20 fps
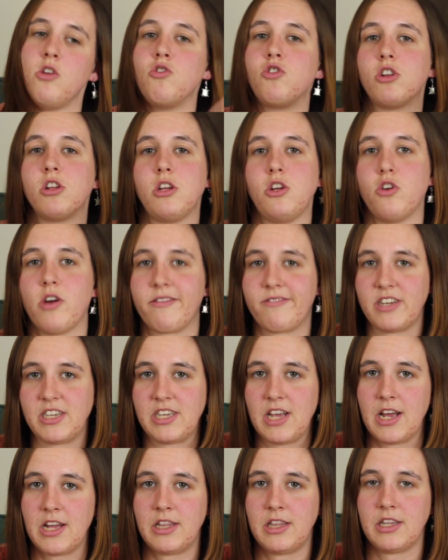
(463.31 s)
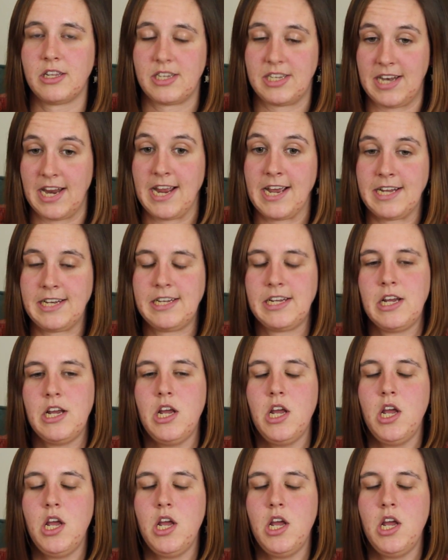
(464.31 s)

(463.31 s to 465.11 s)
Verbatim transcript: Usually you have to stand, stand